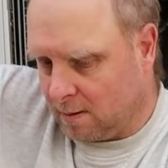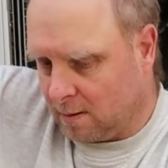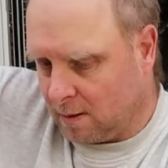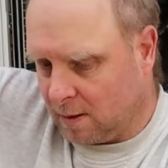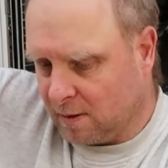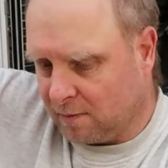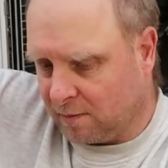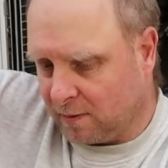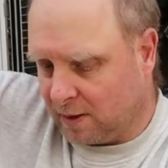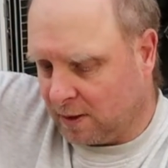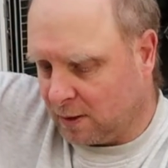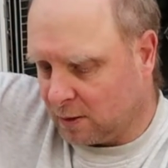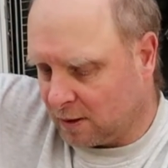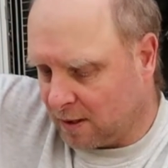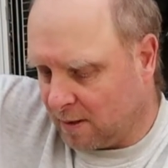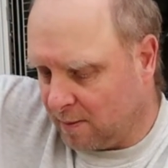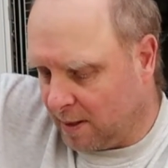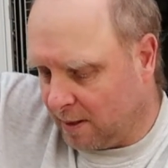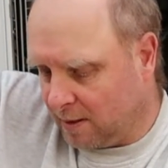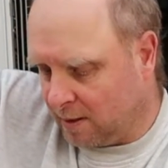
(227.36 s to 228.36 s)
Hopefully this will
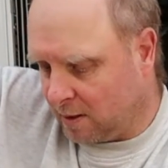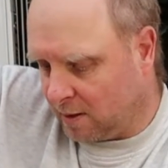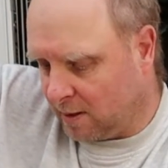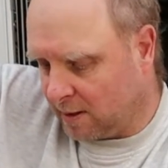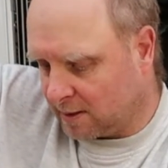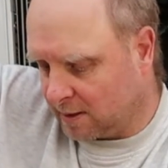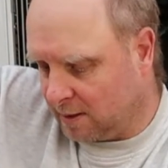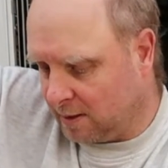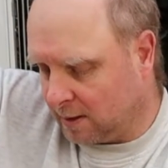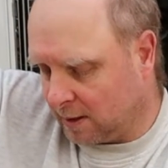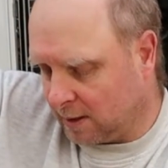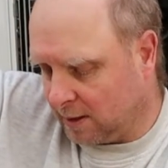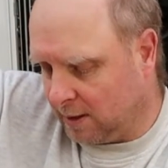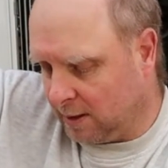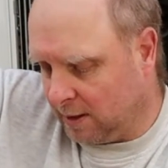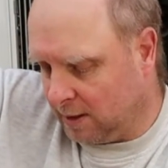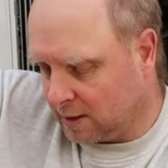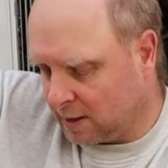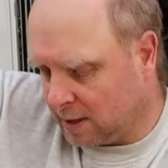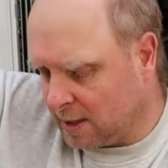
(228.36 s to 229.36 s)
come out nice and
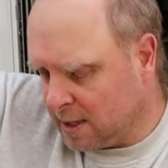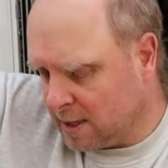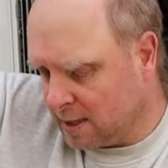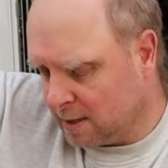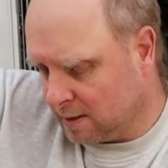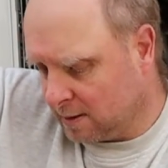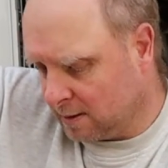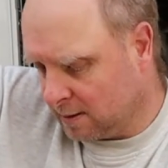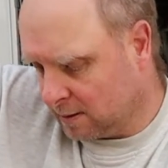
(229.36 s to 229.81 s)
easily.